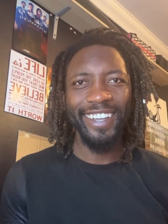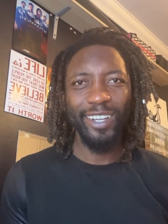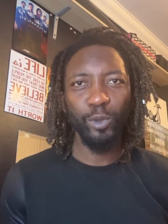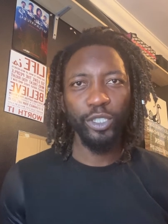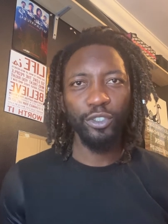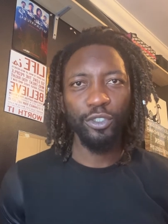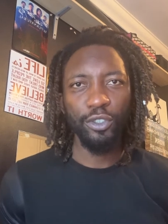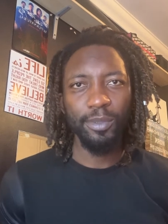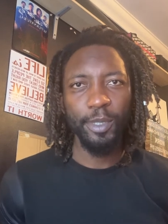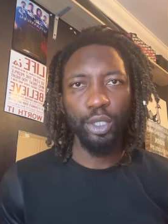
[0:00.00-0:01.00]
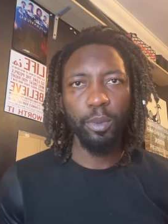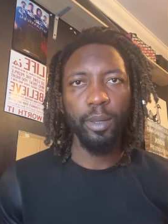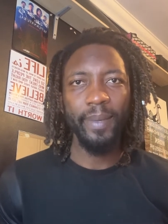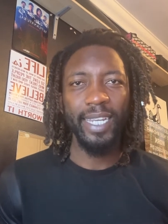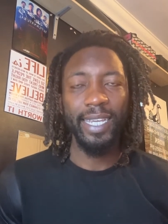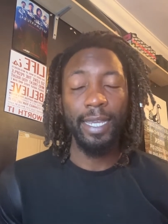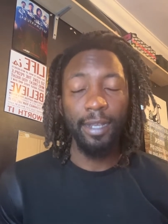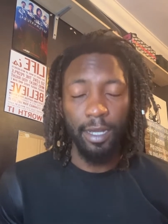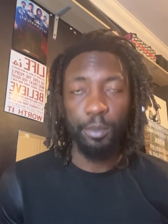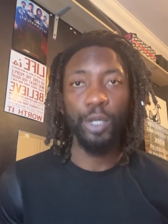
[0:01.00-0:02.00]
And what's good YouTube, it's your boy Manny again,
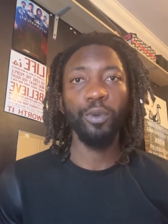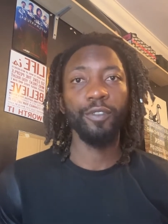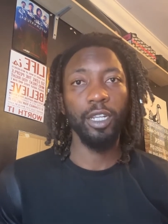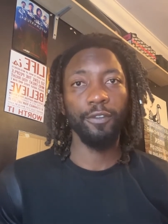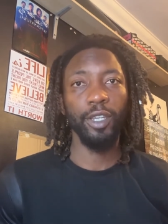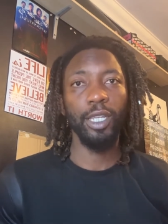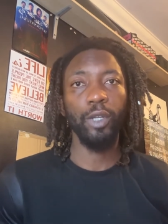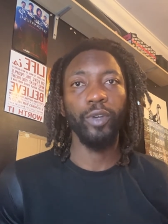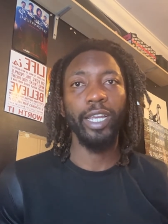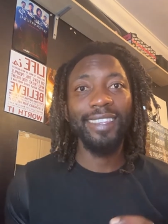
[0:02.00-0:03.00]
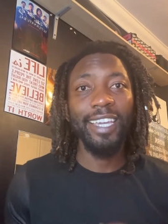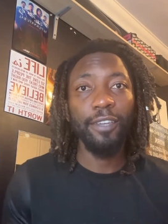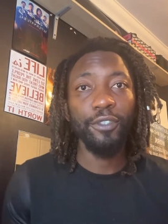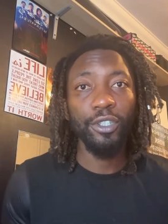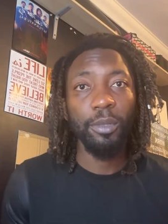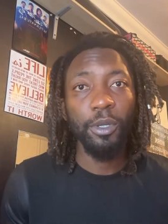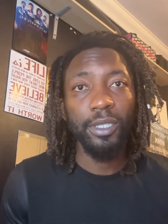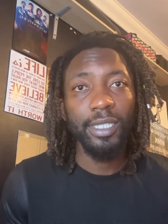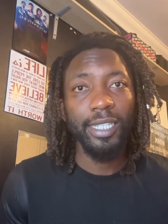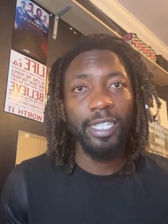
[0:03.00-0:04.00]
coming in with Elva Unique Red. Thank you for joining me on
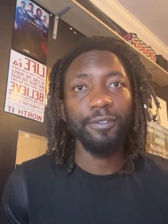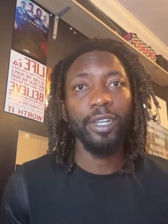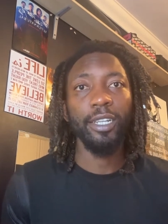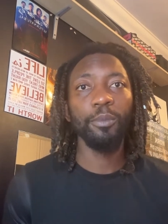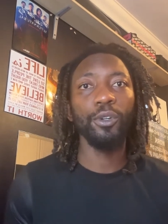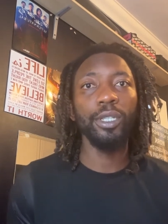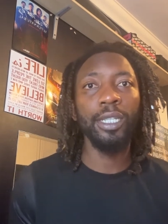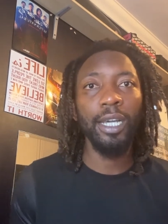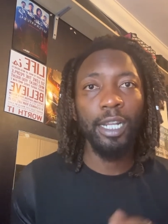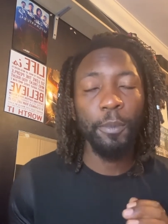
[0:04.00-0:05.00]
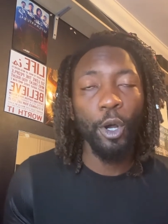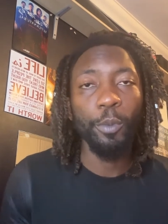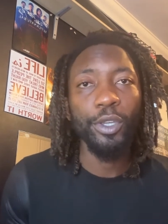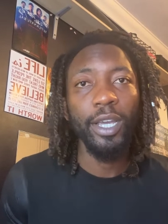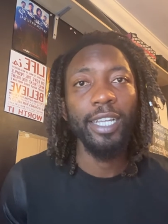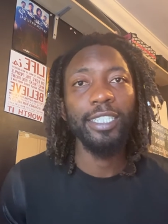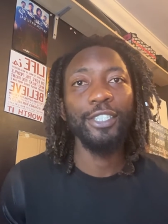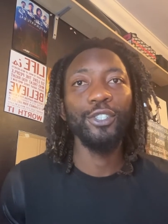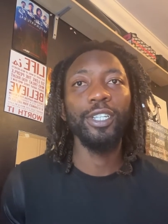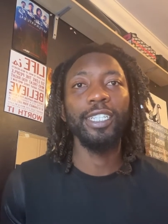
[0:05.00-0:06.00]
this nice Friday morning and I'm hoping you guys
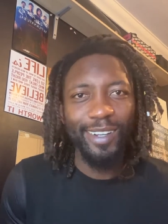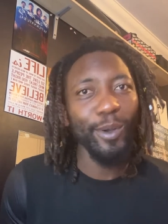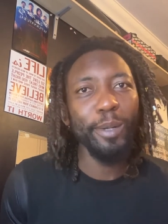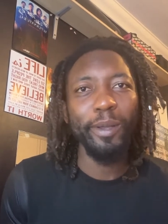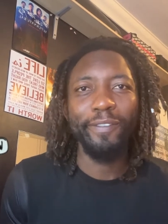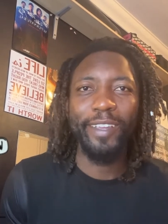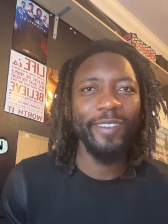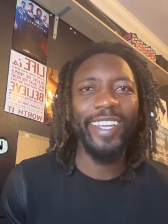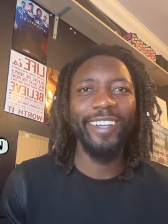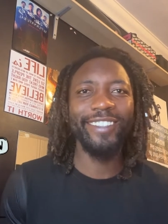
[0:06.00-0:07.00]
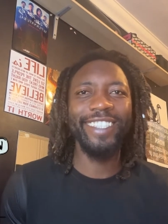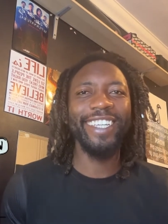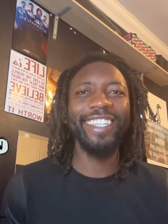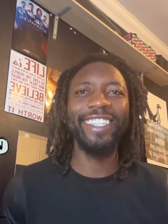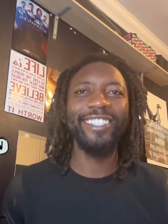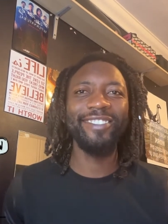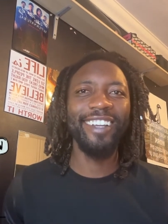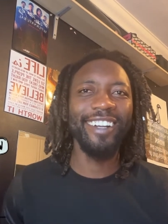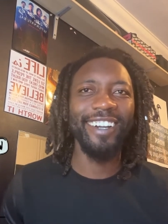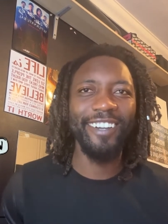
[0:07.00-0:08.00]
enjoyed this. One of my favorite girls in the industry,
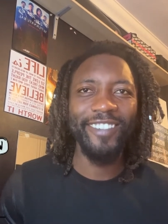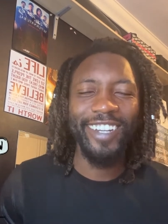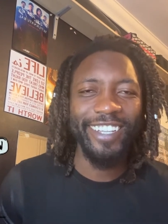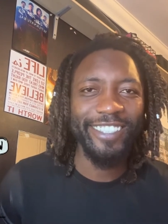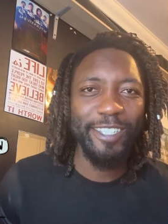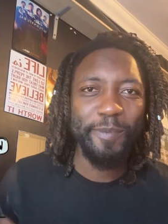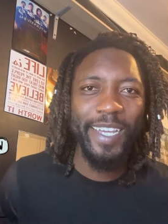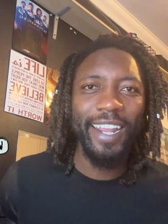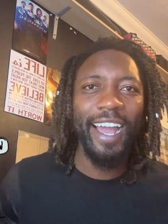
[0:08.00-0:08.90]
I can't even lie to you man.